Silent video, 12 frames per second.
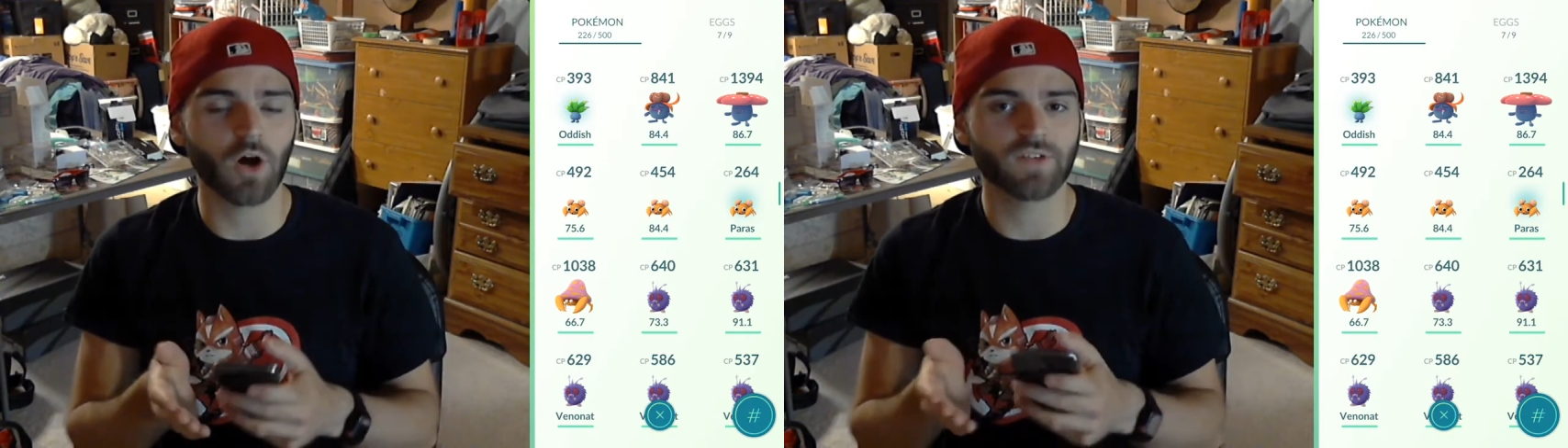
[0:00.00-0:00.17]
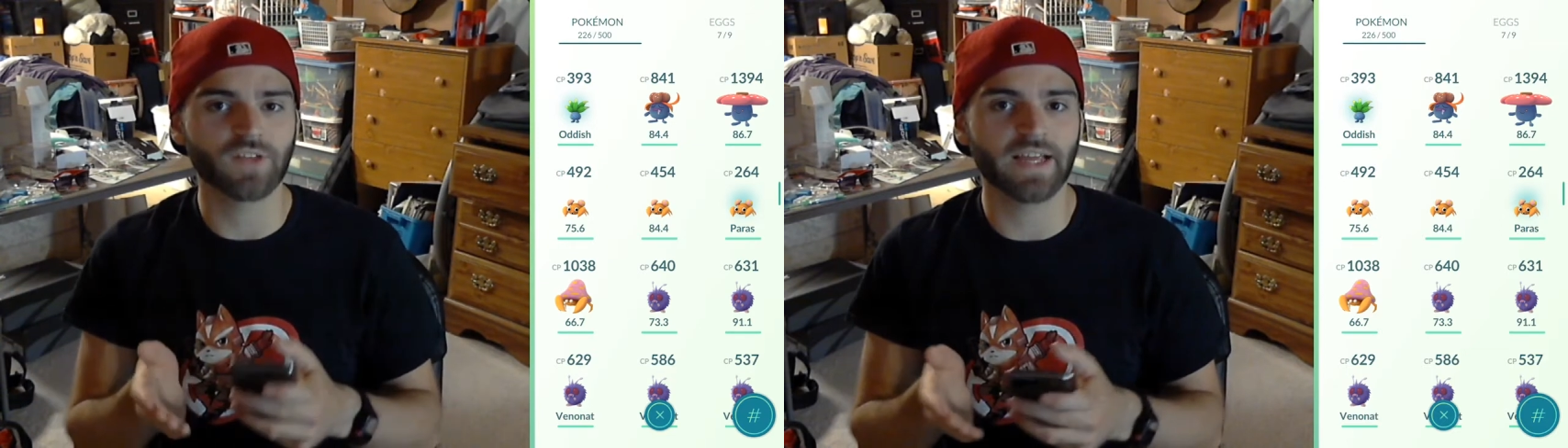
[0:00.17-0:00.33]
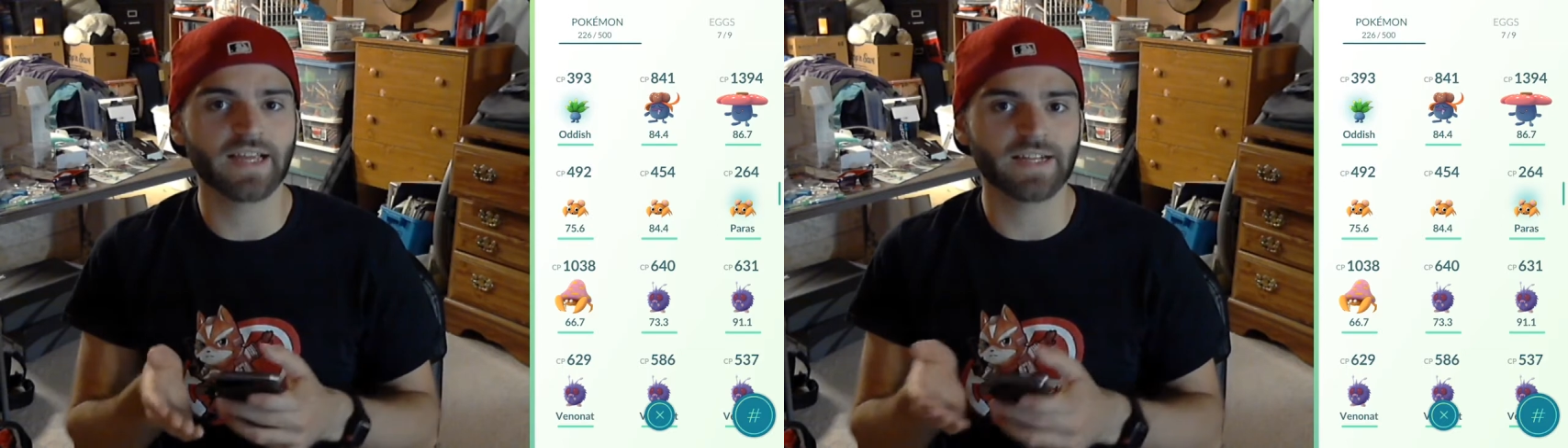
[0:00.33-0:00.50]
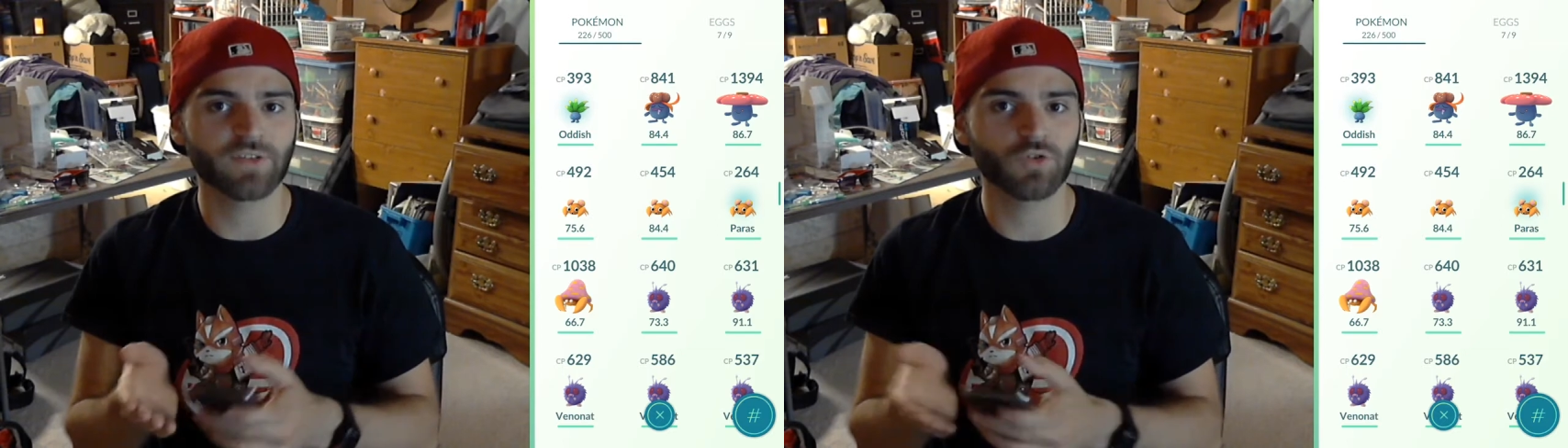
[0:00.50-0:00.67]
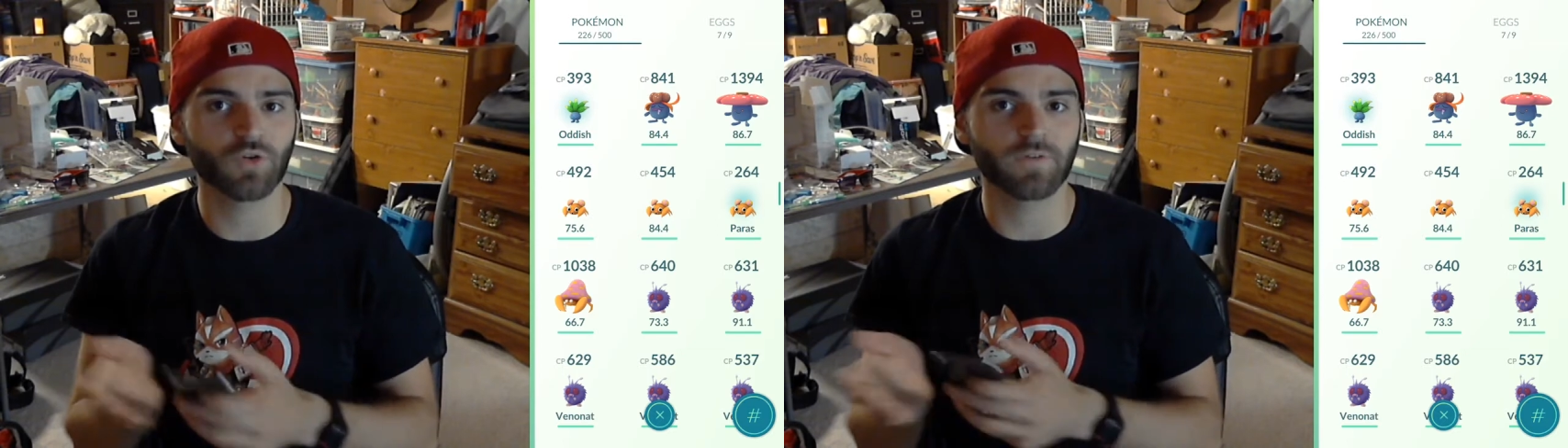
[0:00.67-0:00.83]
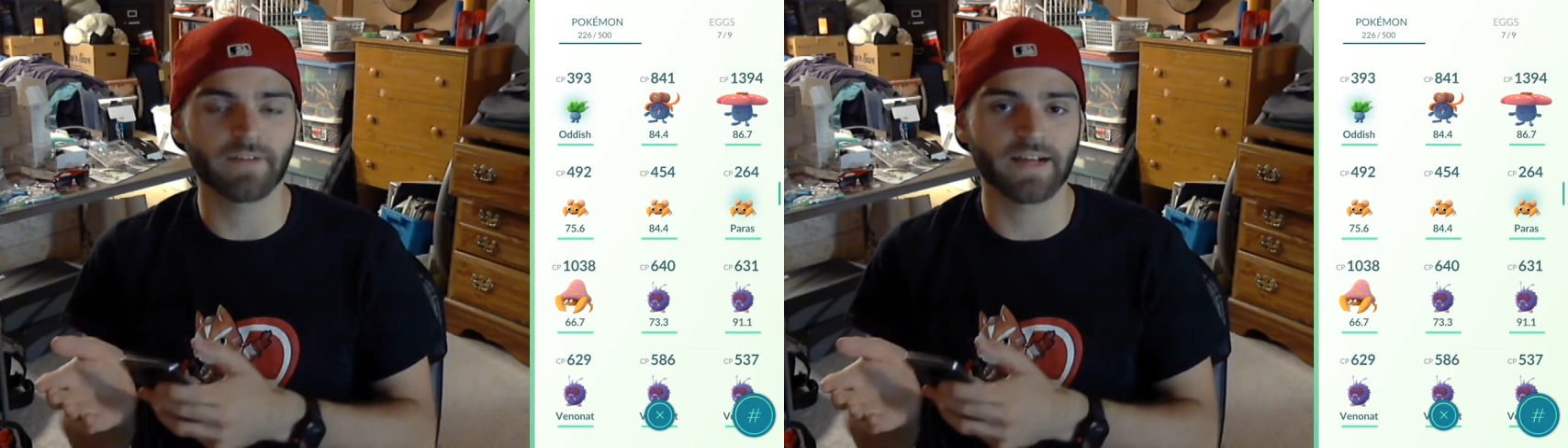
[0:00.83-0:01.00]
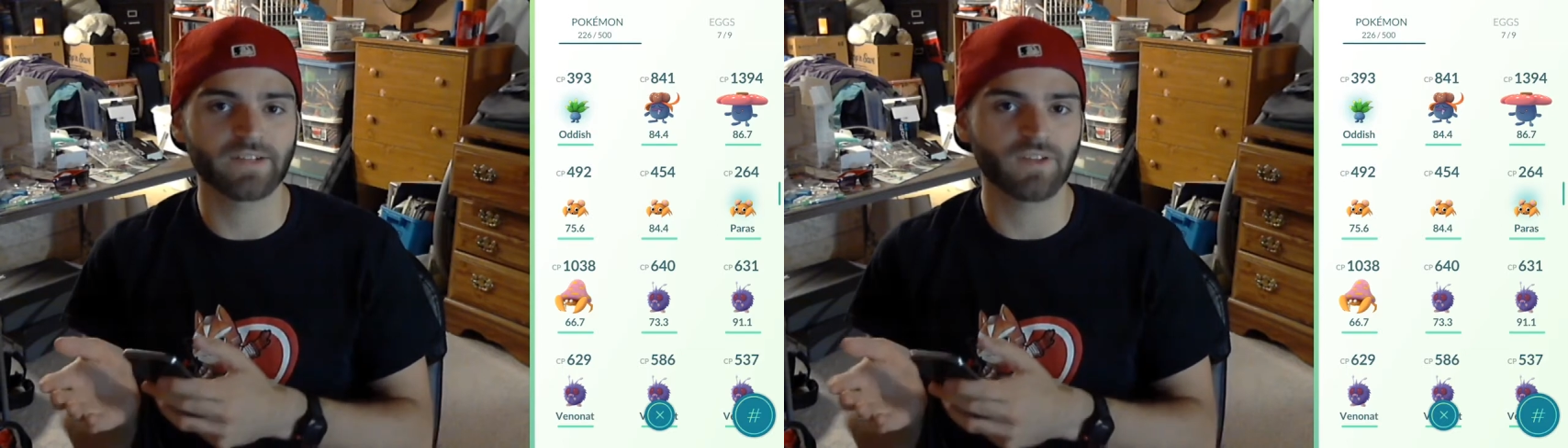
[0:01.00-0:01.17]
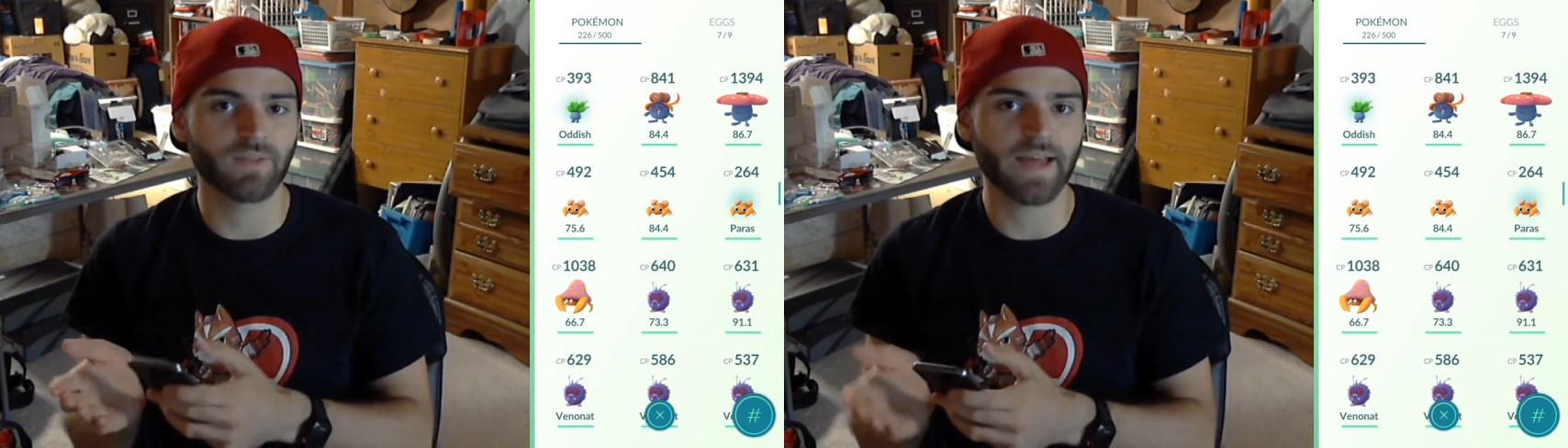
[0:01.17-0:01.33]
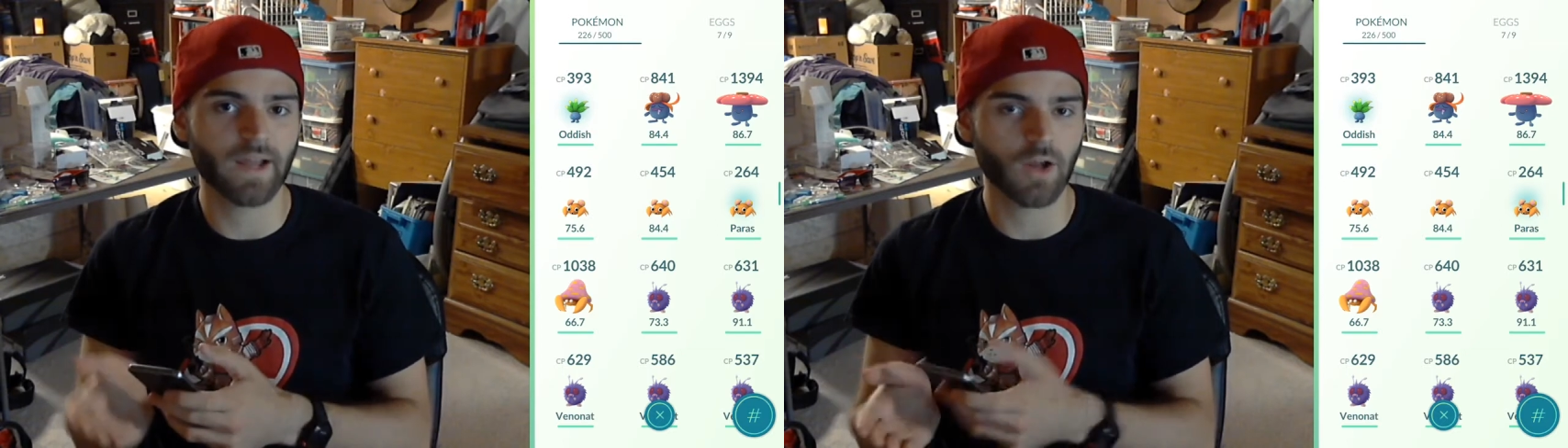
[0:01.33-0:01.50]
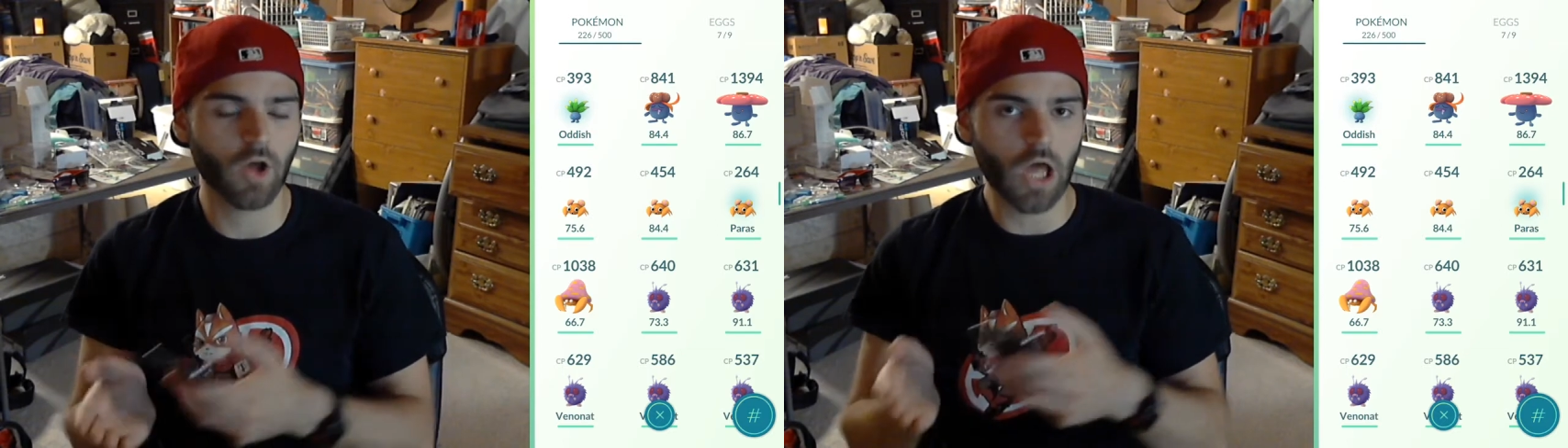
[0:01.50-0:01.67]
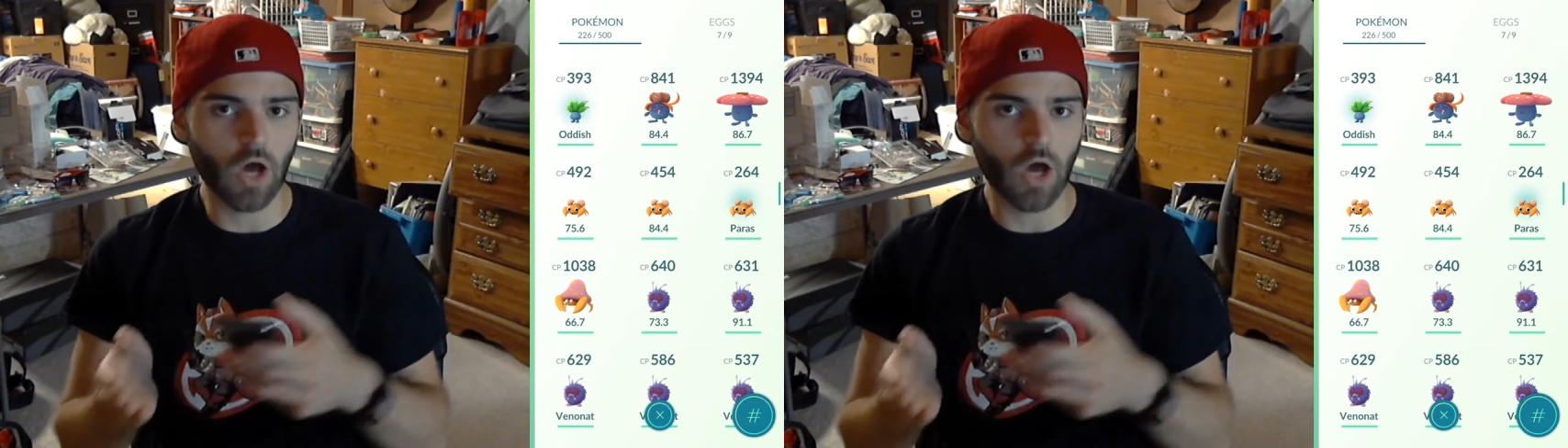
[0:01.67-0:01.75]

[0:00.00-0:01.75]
are taken into effect in that,